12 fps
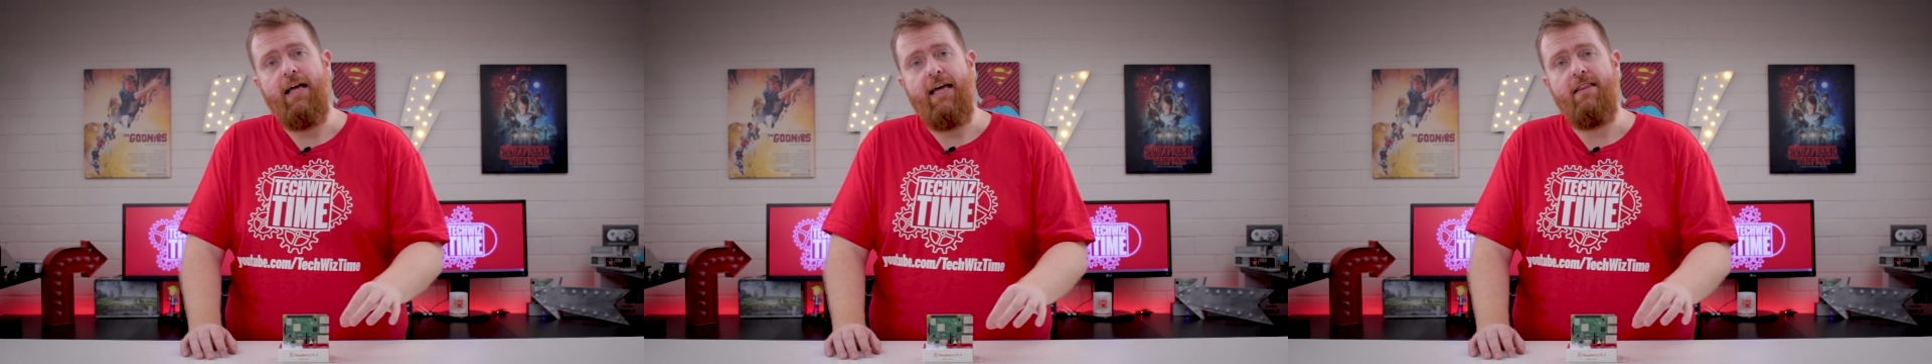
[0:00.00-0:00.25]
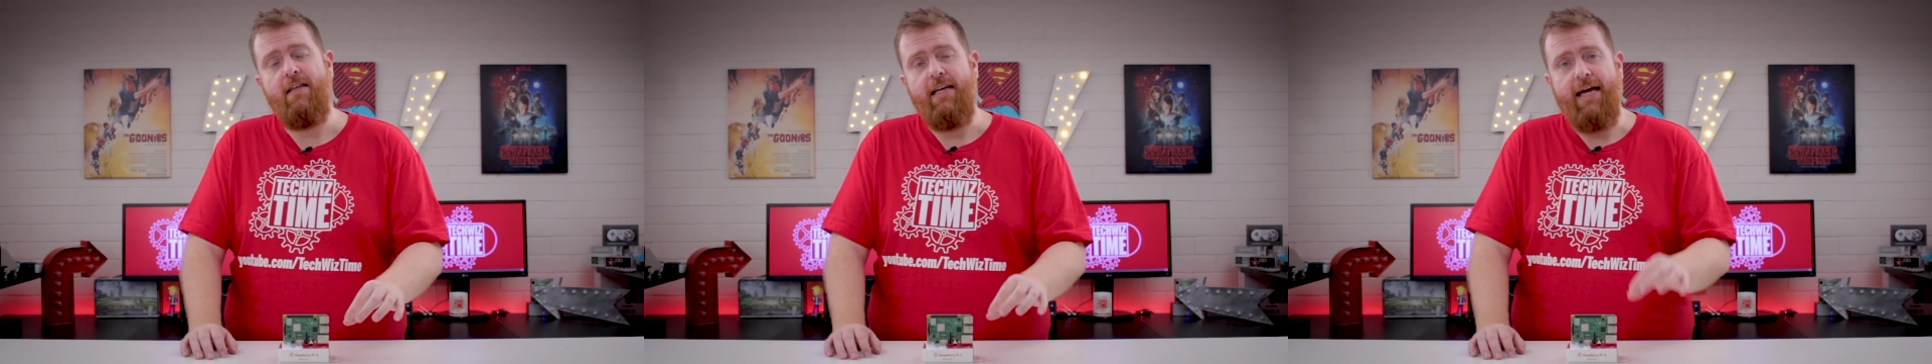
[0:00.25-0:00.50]

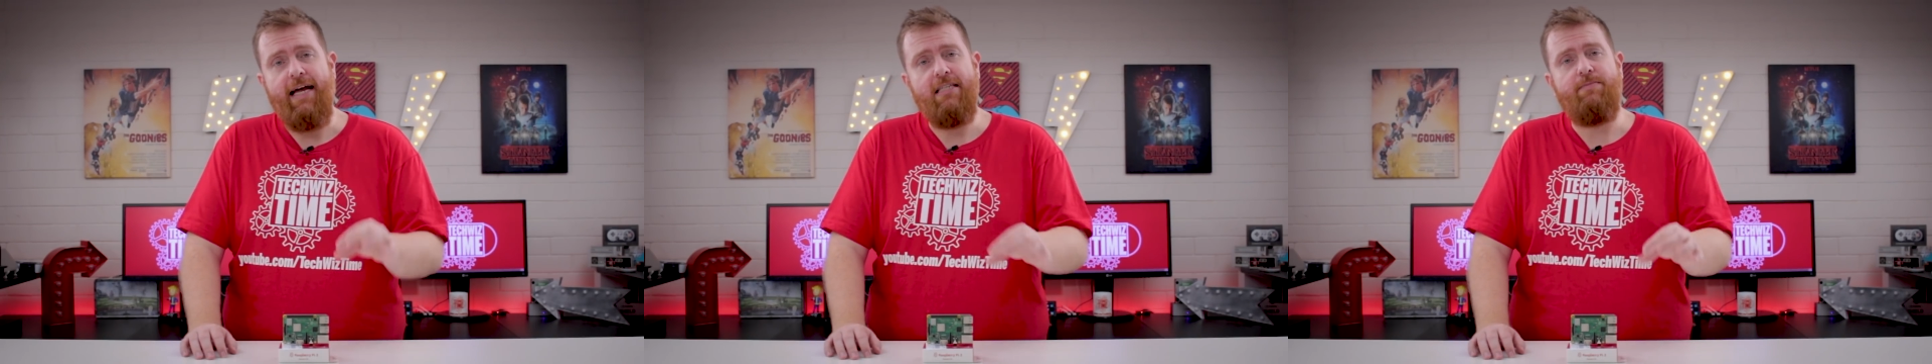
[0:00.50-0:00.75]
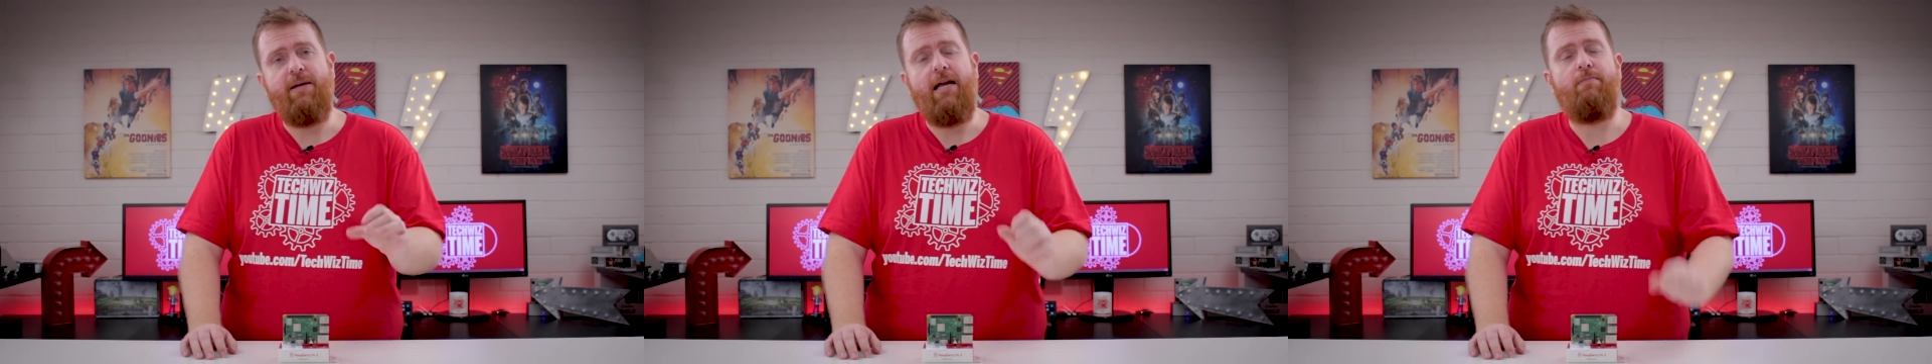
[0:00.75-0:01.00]
Ethernet
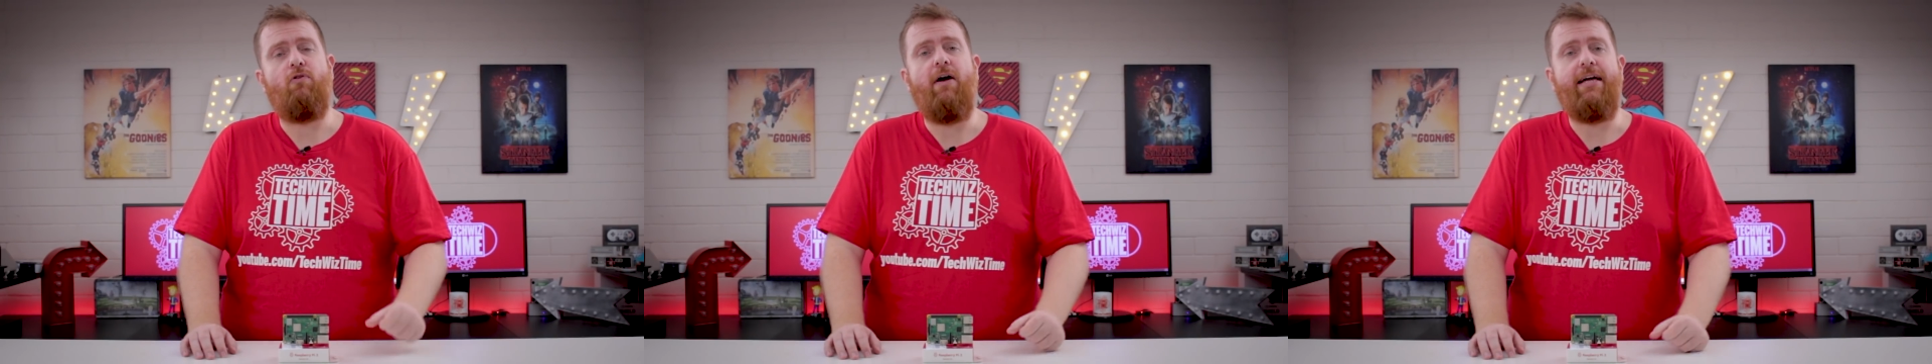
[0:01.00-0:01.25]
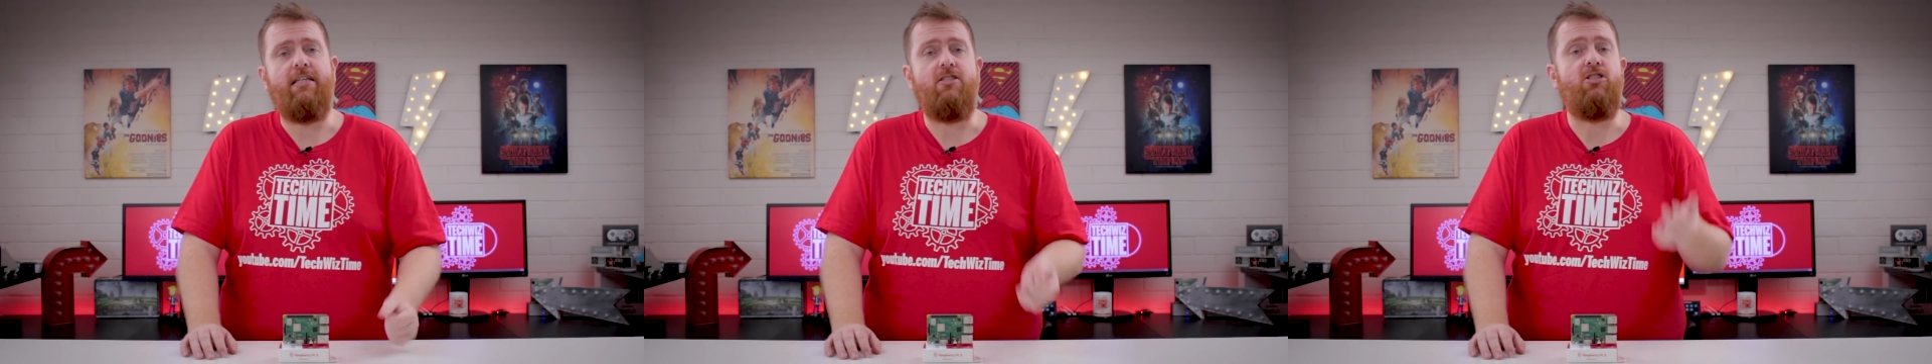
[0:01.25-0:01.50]
has been
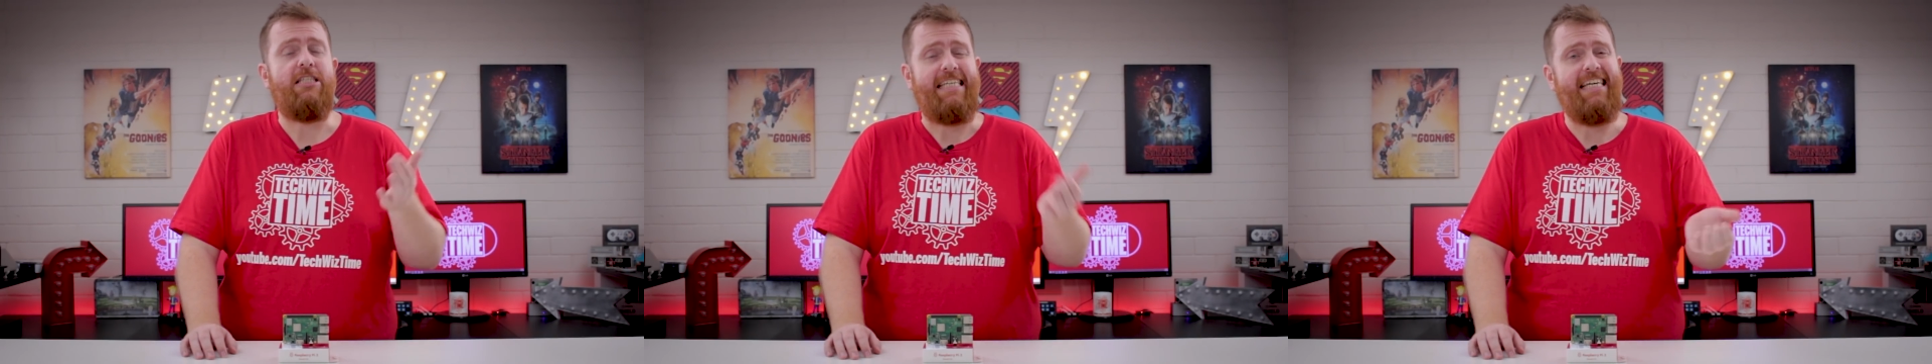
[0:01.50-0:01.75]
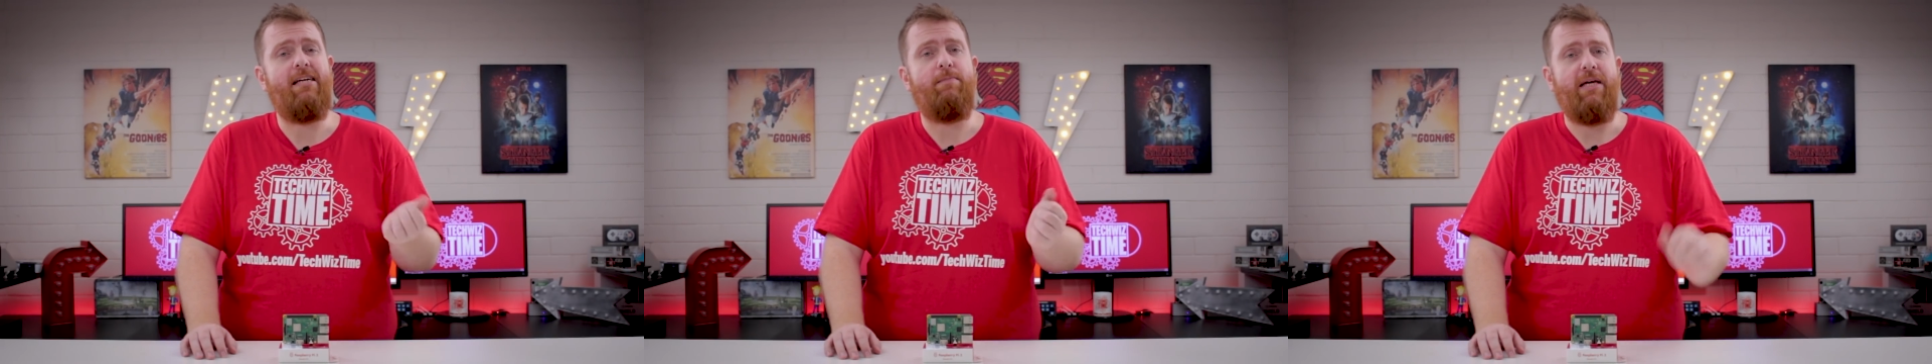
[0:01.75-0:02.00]
upgraded to
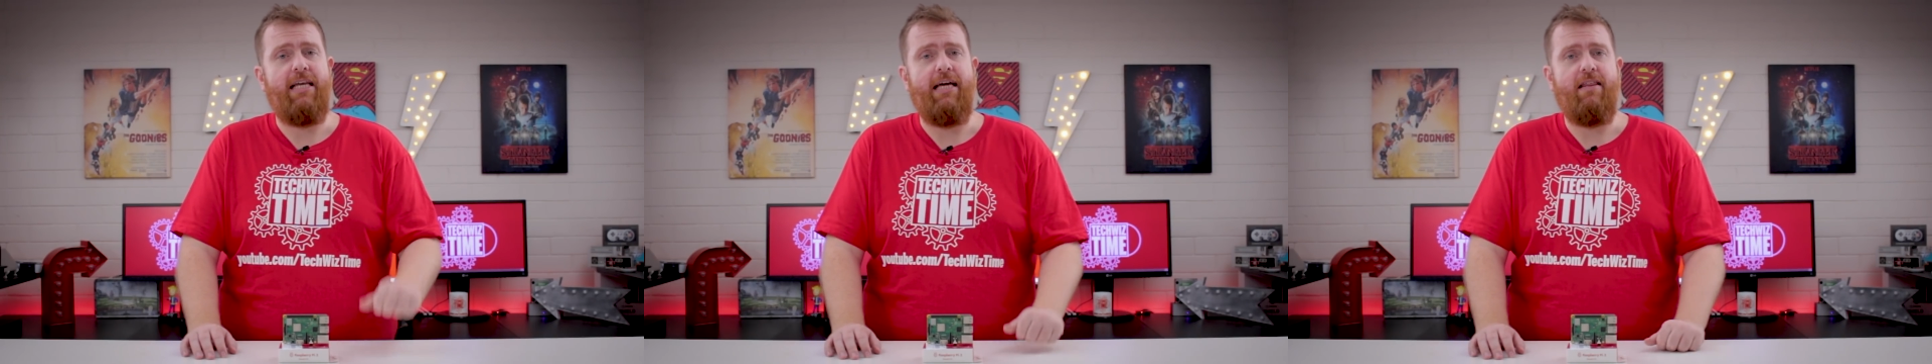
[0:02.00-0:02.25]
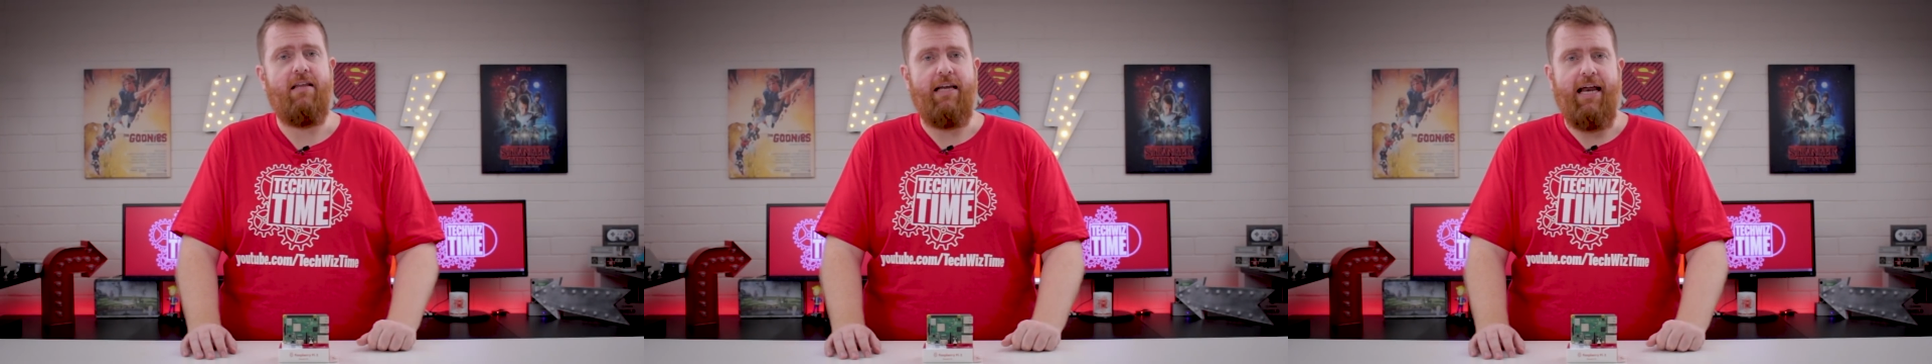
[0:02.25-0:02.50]
Gigabit
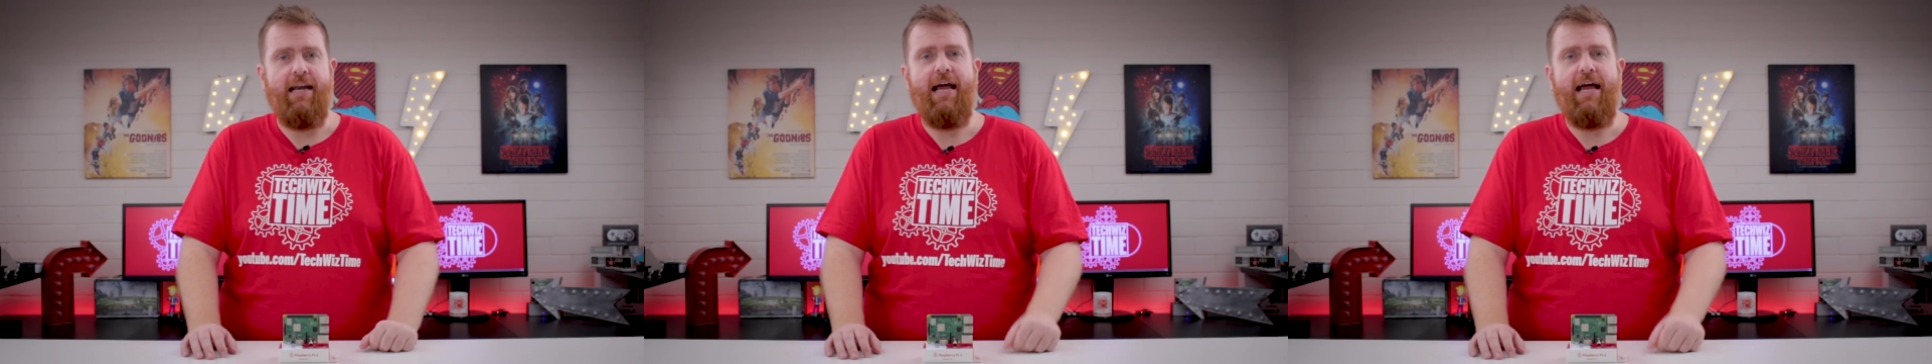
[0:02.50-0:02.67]
Ethernet.